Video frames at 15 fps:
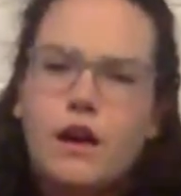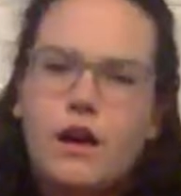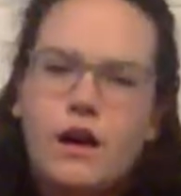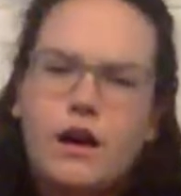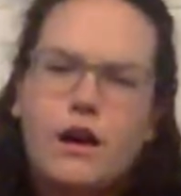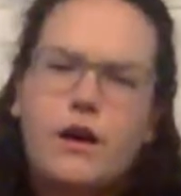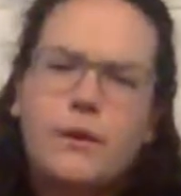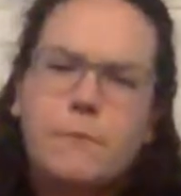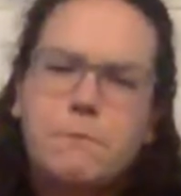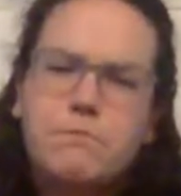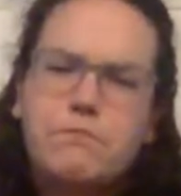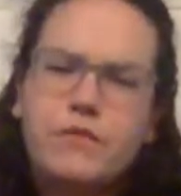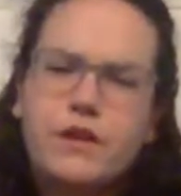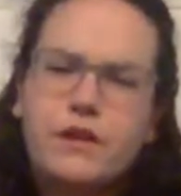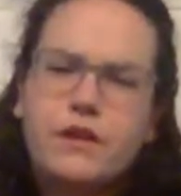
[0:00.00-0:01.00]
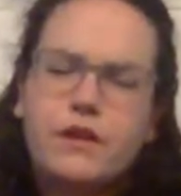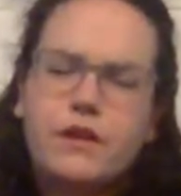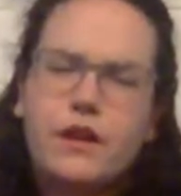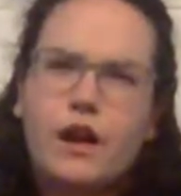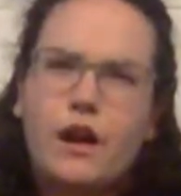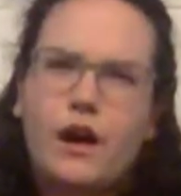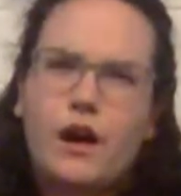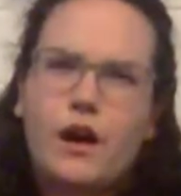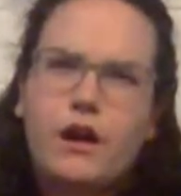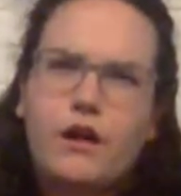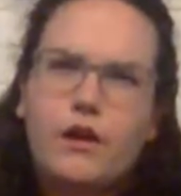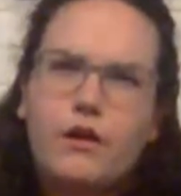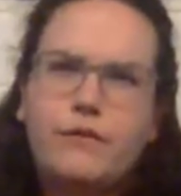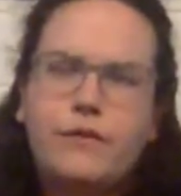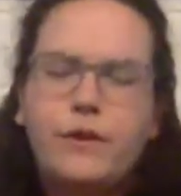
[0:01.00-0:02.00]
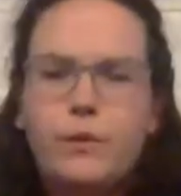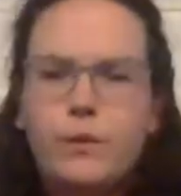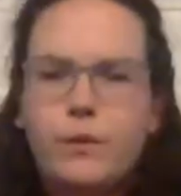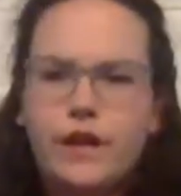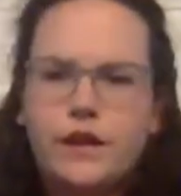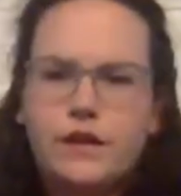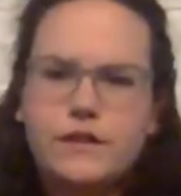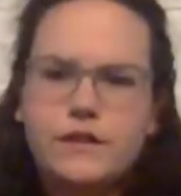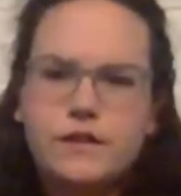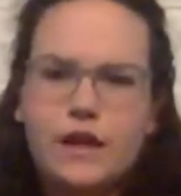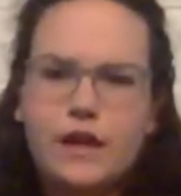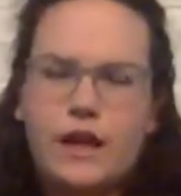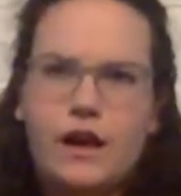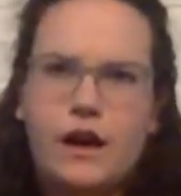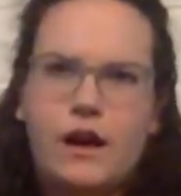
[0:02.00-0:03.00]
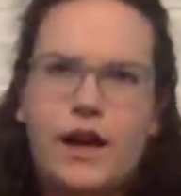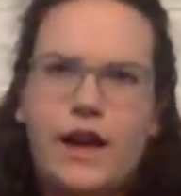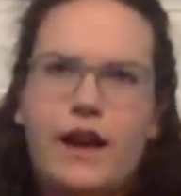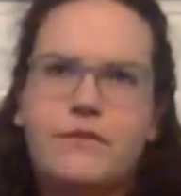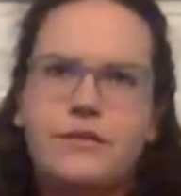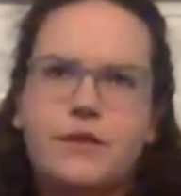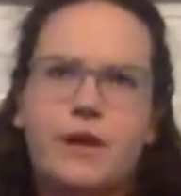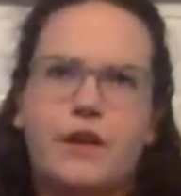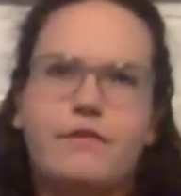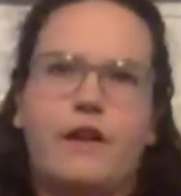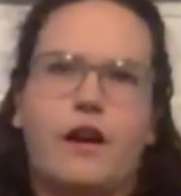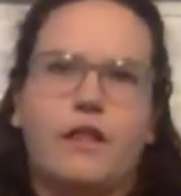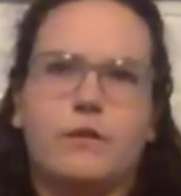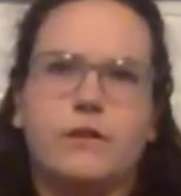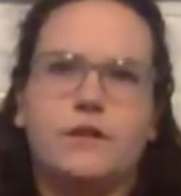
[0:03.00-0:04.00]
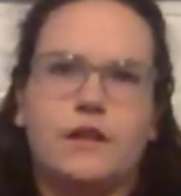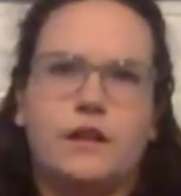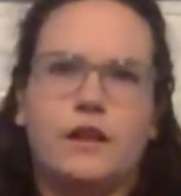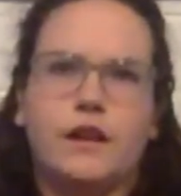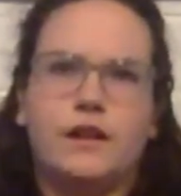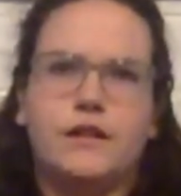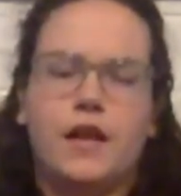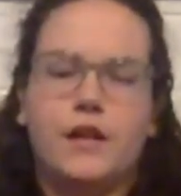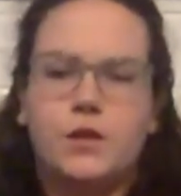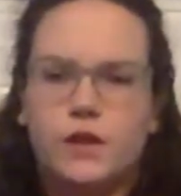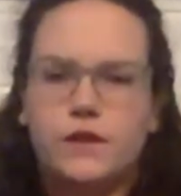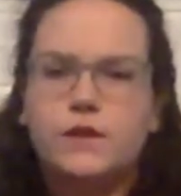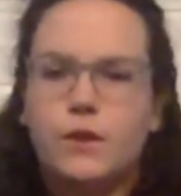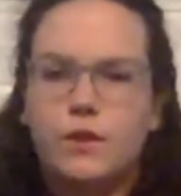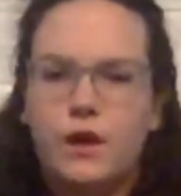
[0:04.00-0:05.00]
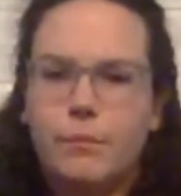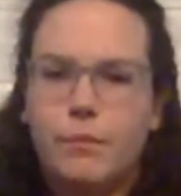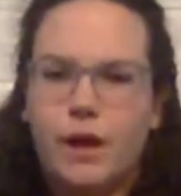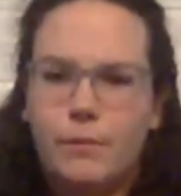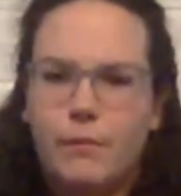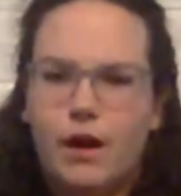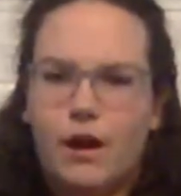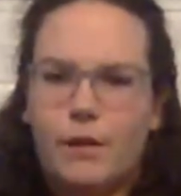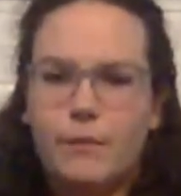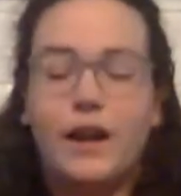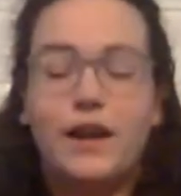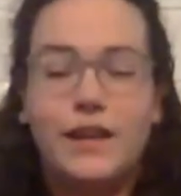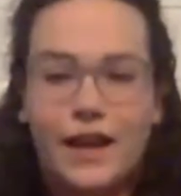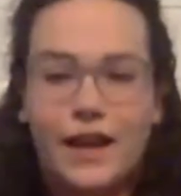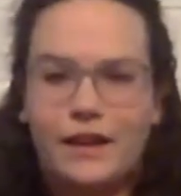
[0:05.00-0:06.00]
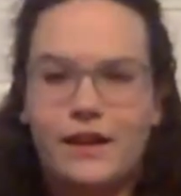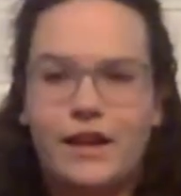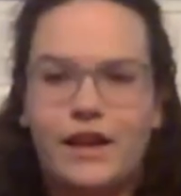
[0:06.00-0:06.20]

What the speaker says: um, a few weeks after my father was declared dead, just so that my mom, again,